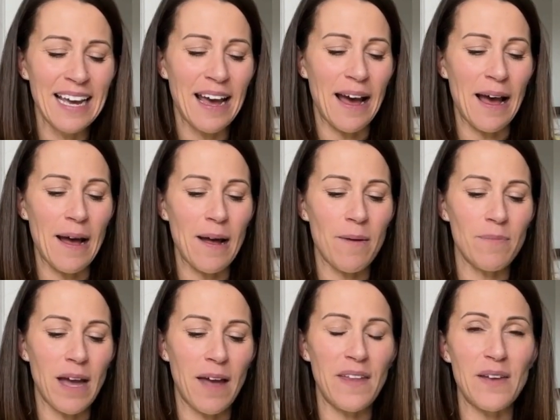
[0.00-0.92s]
Um,
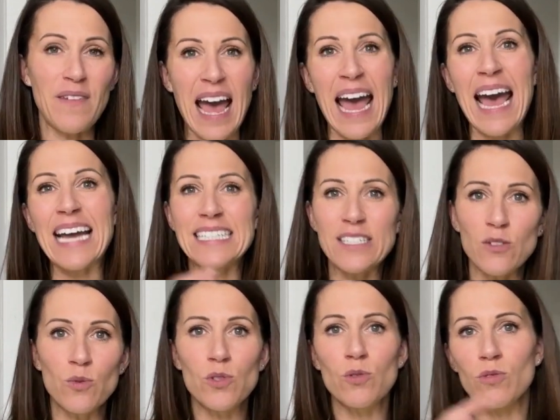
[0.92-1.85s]
and they've added
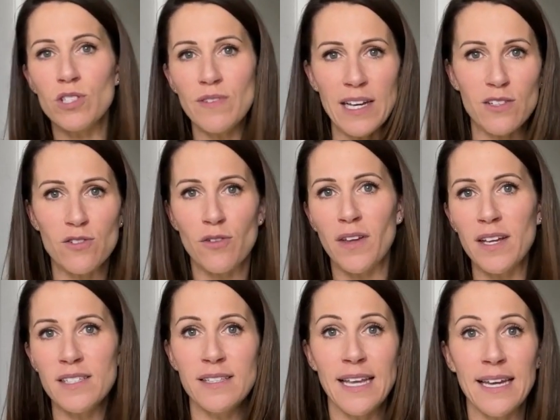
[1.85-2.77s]
all sorts of extra
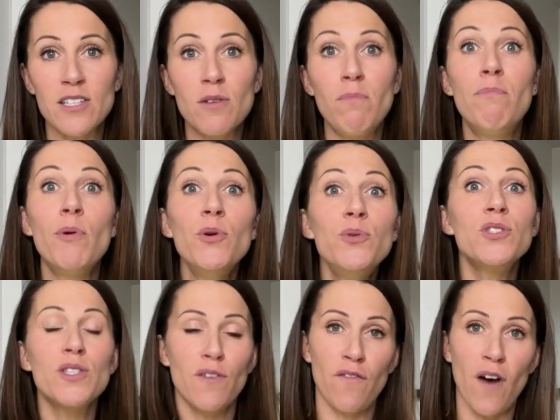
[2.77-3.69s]
things in there to
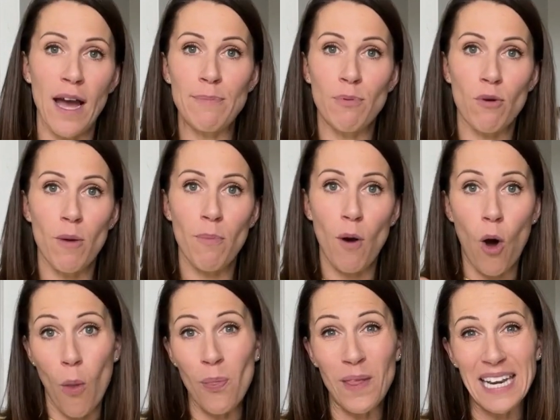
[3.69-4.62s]
boost the fiber up
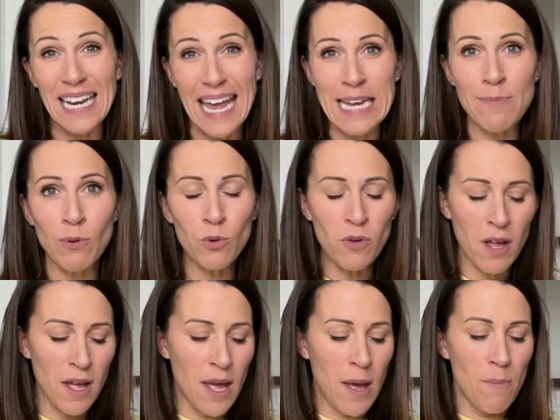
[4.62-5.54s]
on the label
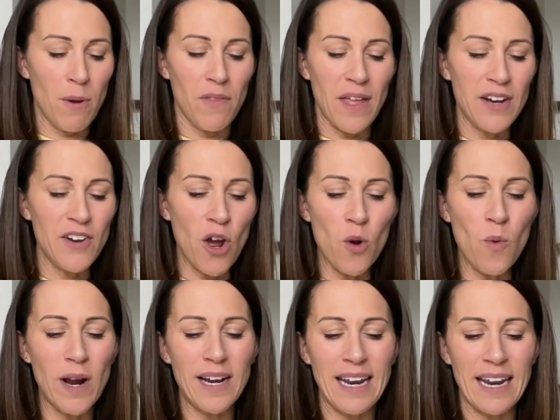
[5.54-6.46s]
but they're
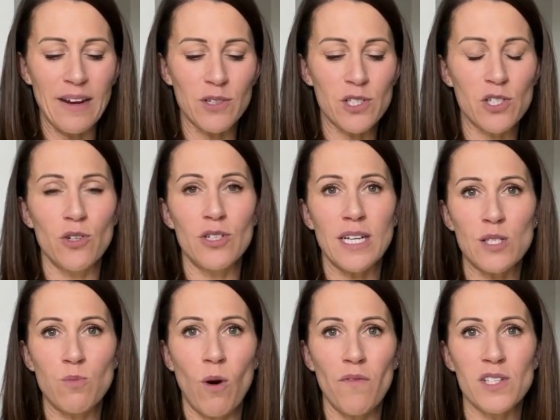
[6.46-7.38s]
nowhere near as good as
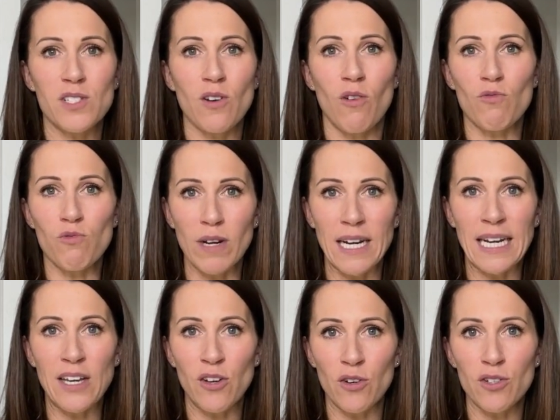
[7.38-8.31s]
one that's got
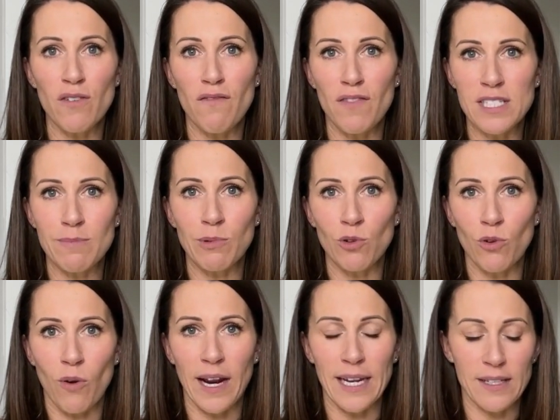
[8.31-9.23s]
really good visible
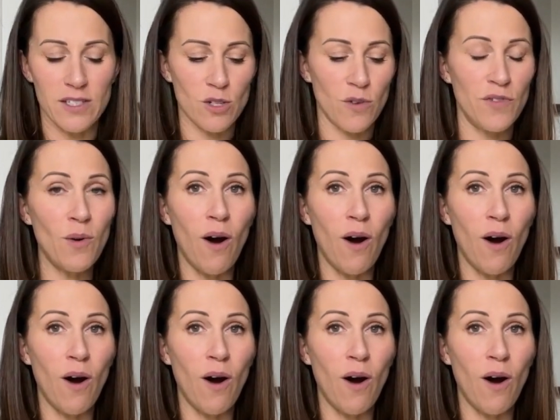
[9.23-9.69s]
grains so if you